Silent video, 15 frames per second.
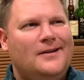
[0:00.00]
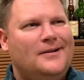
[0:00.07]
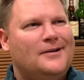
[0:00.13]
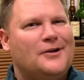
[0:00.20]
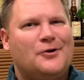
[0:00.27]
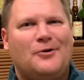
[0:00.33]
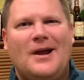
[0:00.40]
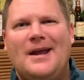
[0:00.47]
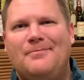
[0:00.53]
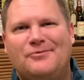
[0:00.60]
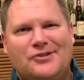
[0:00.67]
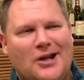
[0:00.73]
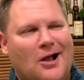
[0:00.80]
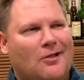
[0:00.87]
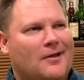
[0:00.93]
Grape
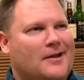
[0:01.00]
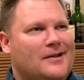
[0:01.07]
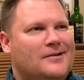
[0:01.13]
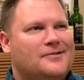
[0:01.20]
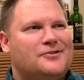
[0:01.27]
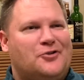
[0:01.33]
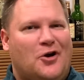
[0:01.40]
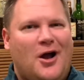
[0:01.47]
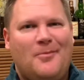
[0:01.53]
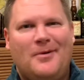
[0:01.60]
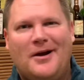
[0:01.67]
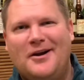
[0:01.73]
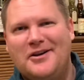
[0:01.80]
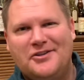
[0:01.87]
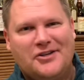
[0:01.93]
jelly,
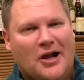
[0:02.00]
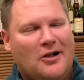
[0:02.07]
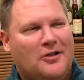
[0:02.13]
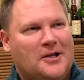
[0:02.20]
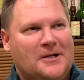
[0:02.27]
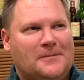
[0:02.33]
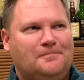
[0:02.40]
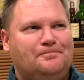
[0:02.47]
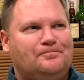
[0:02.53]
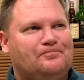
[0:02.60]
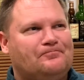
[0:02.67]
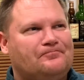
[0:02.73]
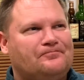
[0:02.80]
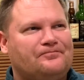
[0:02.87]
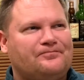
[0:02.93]
strawberry jelly,
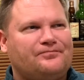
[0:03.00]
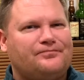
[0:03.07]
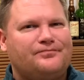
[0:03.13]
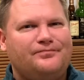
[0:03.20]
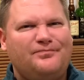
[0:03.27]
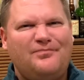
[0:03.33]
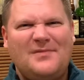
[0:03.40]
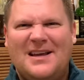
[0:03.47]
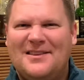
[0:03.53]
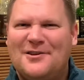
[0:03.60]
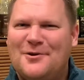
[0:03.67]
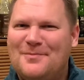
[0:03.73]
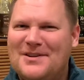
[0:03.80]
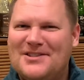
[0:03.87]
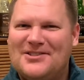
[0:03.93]
a
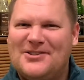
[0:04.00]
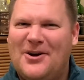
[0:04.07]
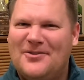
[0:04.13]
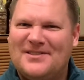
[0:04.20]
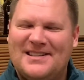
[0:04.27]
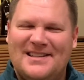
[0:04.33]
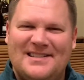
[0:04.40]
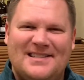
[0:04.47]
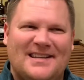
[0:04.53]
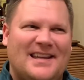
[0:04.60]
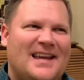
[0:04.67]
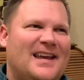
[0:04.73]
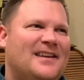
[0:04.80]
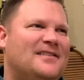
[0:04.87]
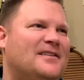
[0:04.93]
little bit of saltiness
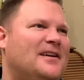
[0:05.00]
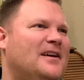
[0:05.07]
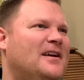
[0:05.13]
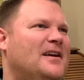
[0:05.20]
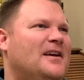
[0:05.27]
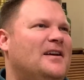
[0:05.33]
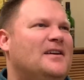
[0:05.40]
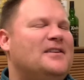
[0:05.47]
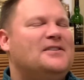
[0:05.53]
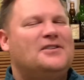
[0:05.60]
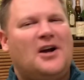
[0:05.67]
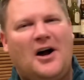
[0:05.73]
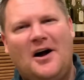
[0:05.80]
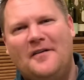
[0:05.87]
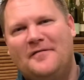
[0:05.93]
again,
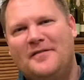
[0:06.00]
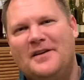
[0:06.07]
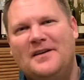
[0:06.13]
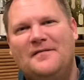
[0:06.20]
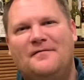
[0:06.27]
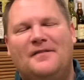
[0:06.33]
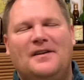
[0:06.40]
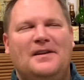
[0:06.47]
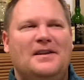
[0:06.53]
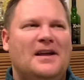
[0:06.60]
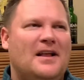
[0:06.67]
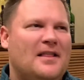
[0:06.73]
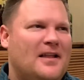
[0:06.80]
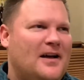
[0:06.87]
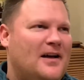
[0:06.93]
toffee,
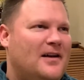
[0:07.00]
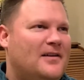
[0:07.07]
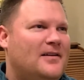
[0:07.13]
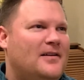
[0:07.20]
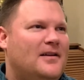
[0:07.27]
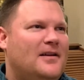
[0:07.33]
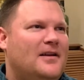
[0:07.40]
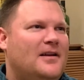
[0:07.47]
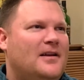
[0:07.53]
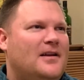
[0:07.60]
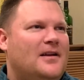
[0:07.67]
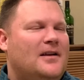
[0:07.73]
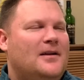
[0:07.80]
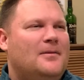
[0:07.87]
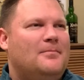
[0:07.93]
vanilla,
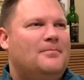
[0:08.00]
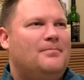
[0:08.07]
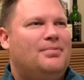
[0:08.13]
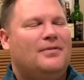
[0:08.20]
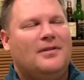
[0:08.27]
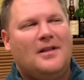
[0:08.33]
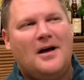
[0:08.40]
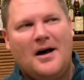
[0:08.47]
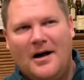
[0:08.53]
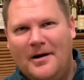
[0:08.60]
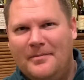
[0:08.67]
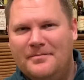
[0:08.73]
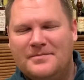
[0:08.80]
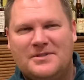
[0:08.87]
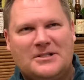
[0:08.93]

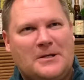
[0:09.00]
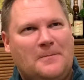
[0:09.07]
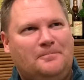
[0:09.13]
plums.